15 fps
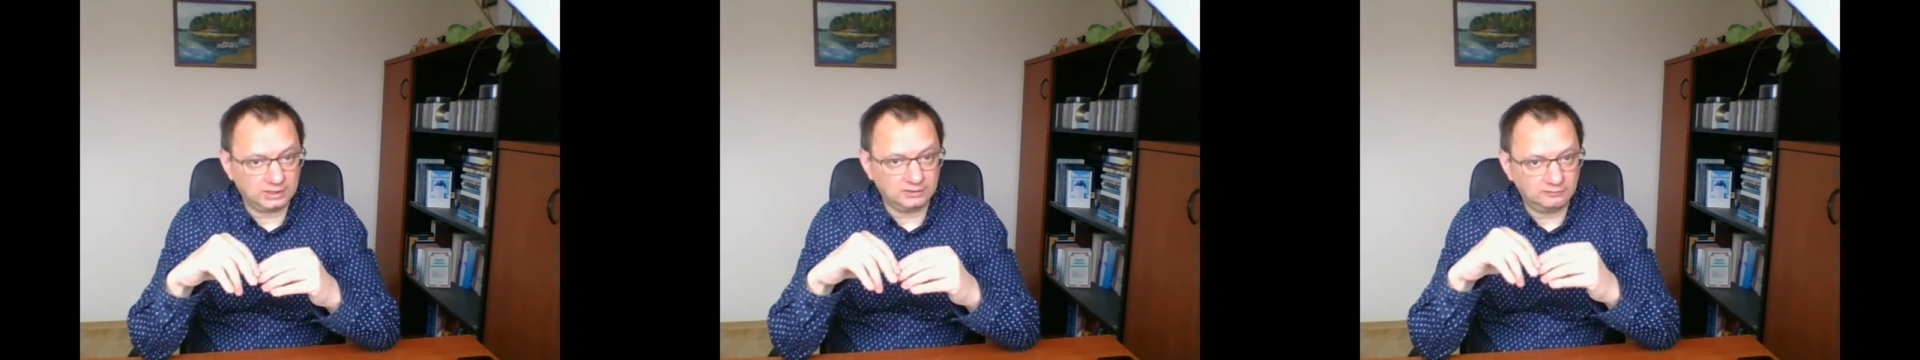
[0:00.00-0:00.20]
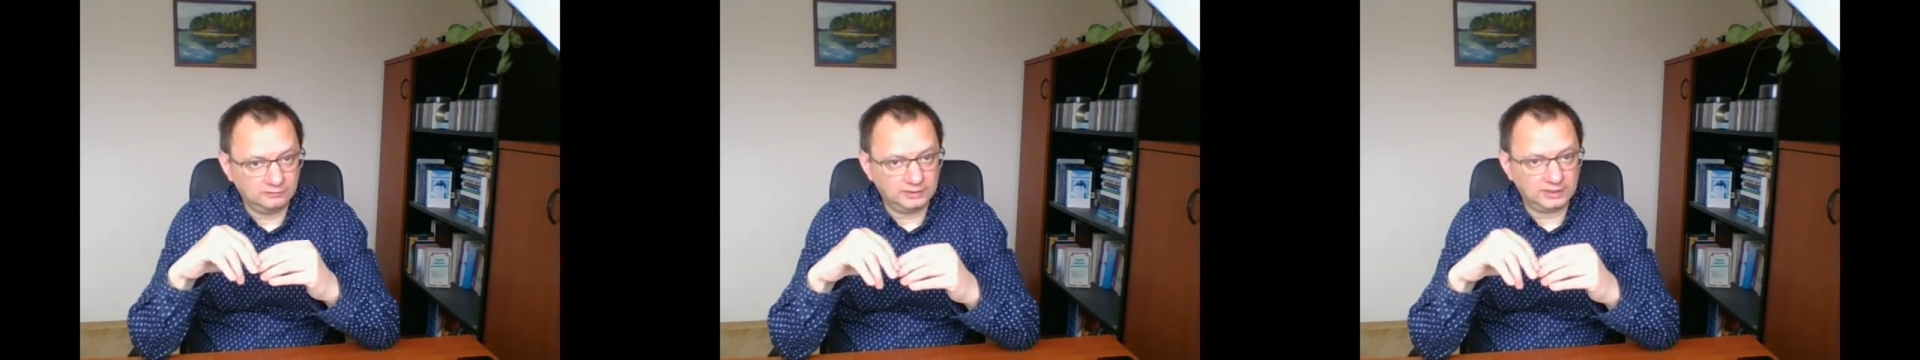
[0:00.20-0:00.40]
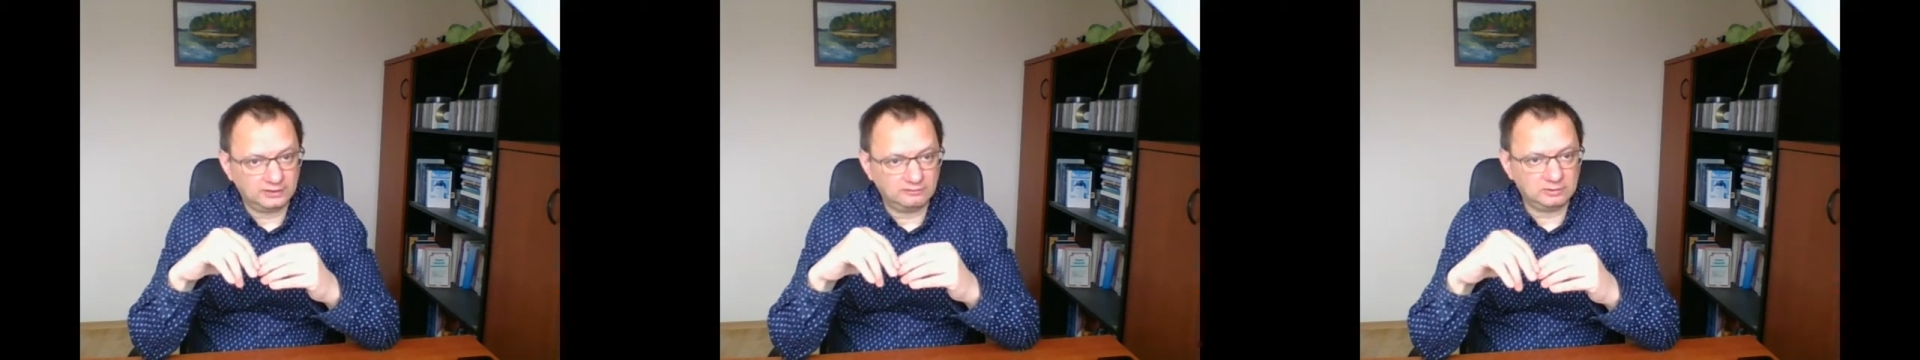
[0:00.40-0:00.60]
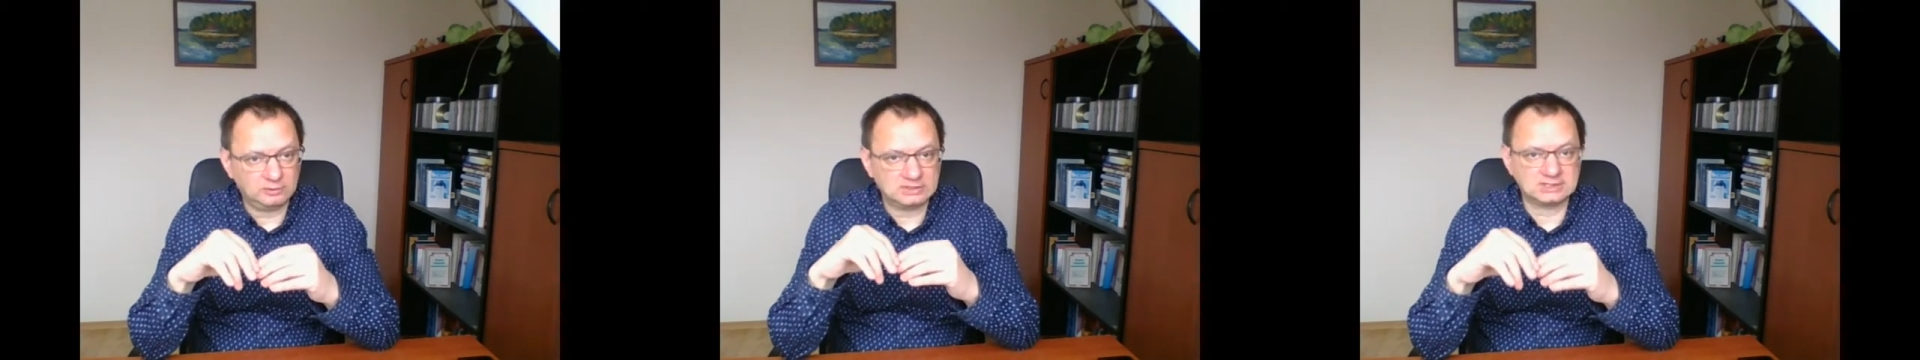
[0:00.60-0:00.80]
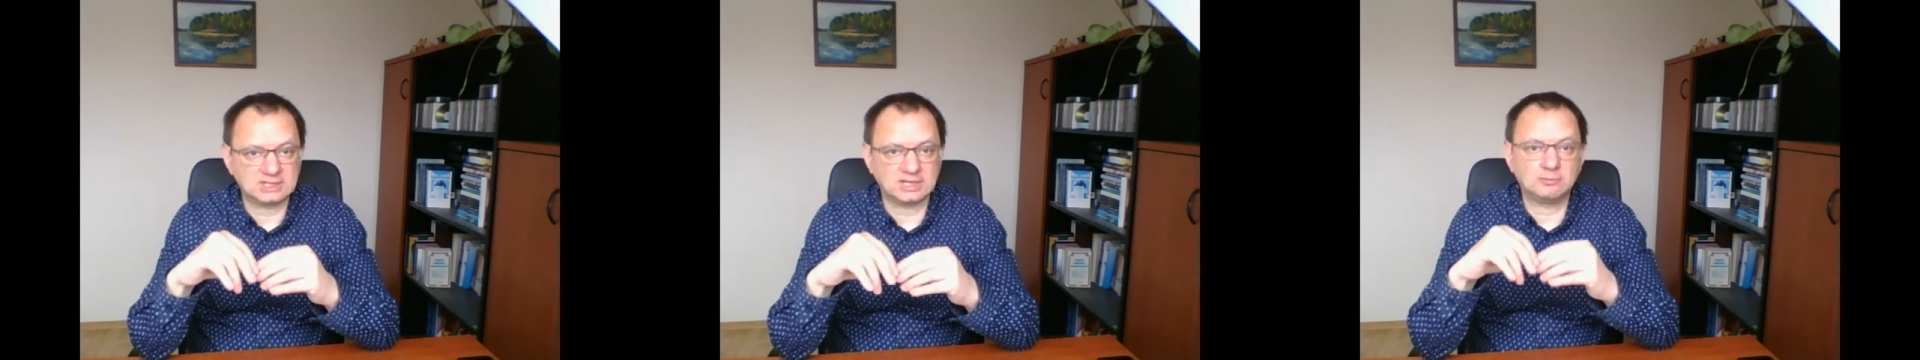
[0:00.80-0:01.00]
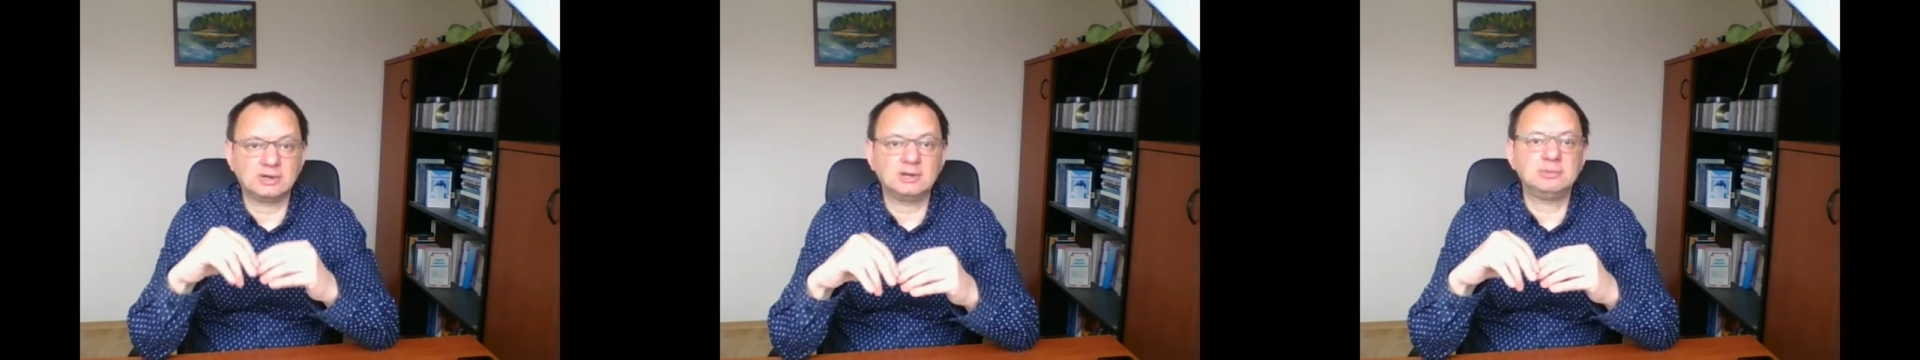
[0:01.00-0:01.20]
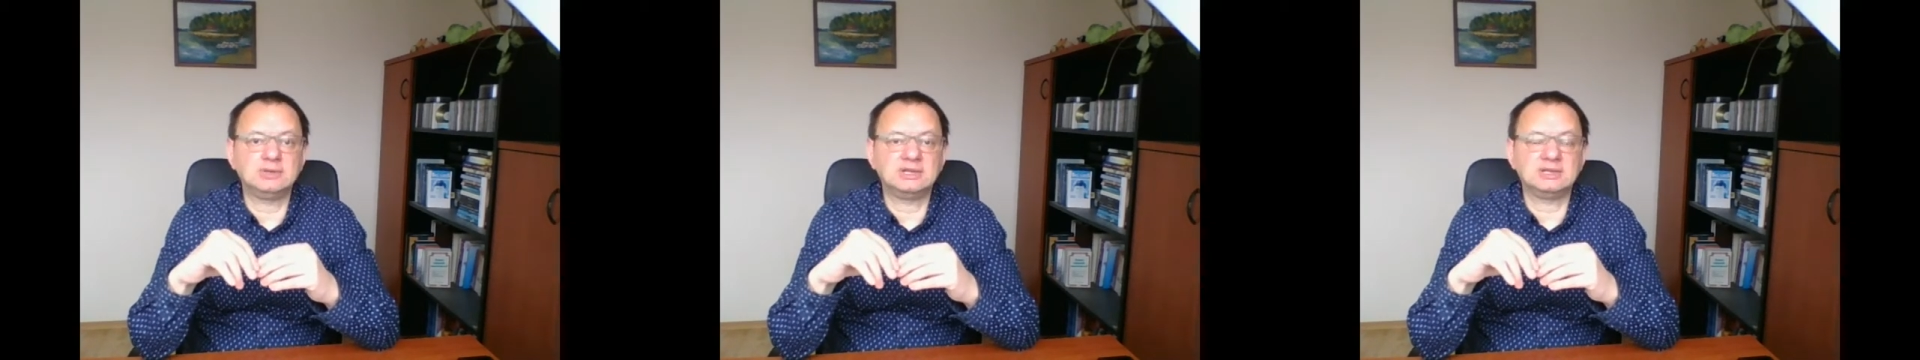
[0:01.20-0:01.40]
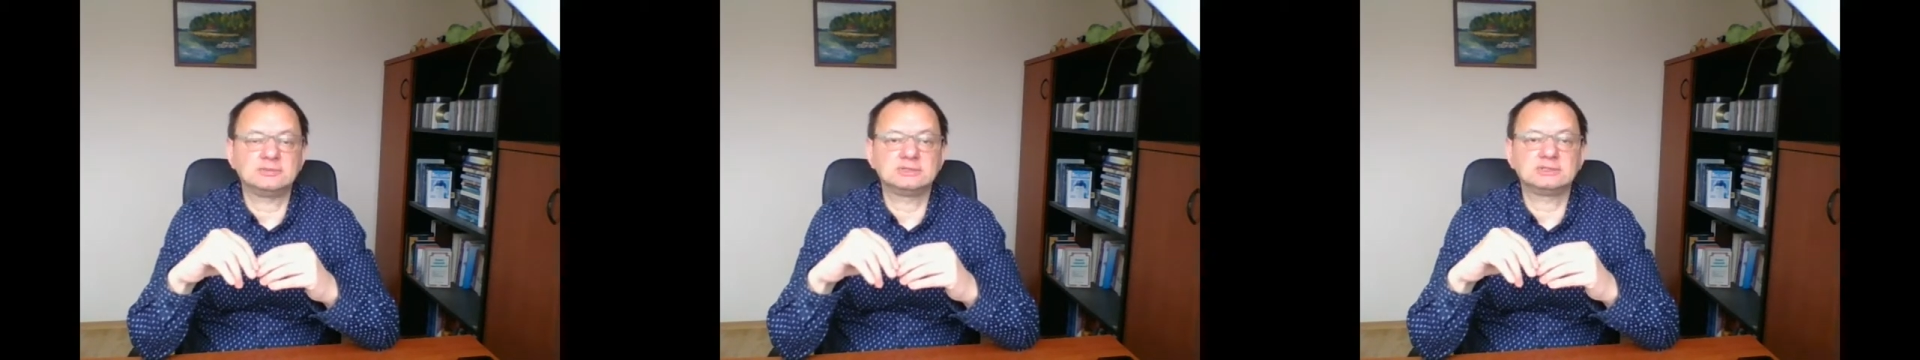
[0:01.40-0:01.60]
if there will be some
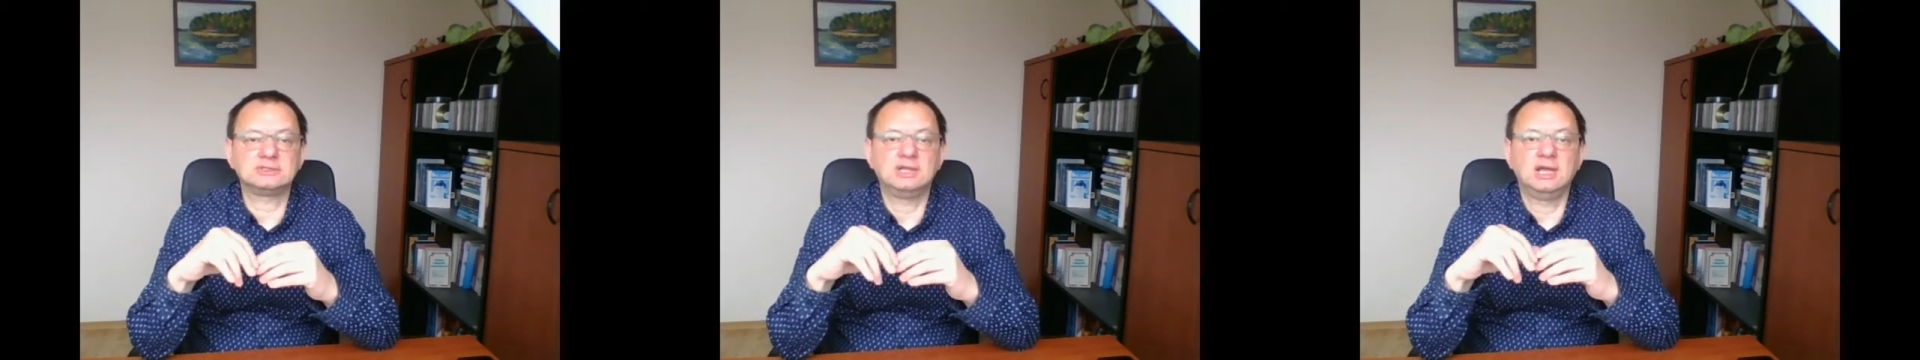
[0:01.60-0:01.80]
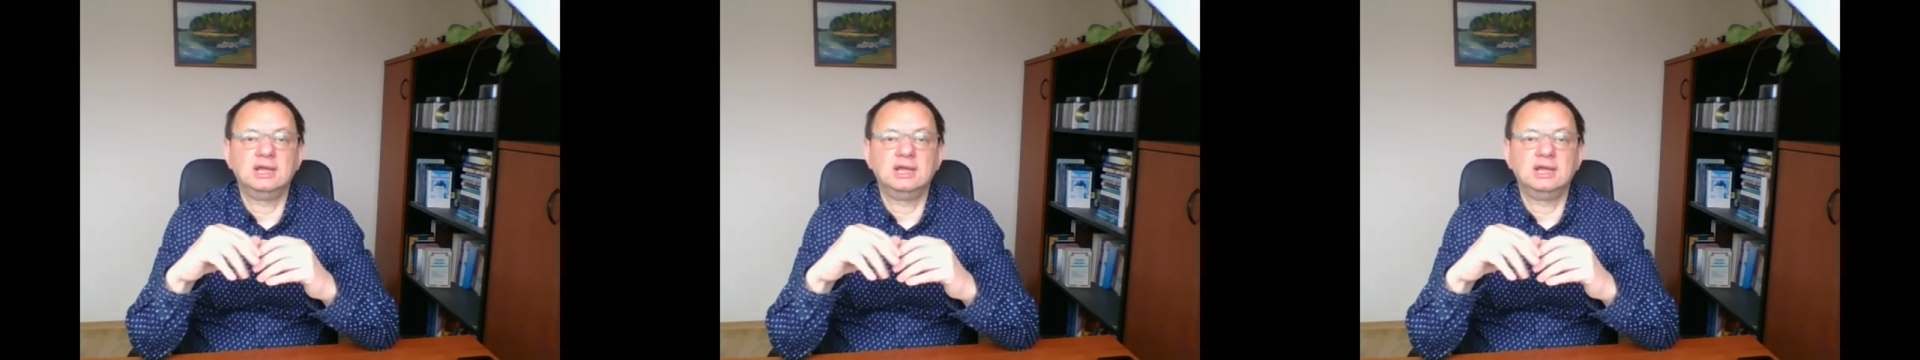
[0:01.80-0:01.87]
problems,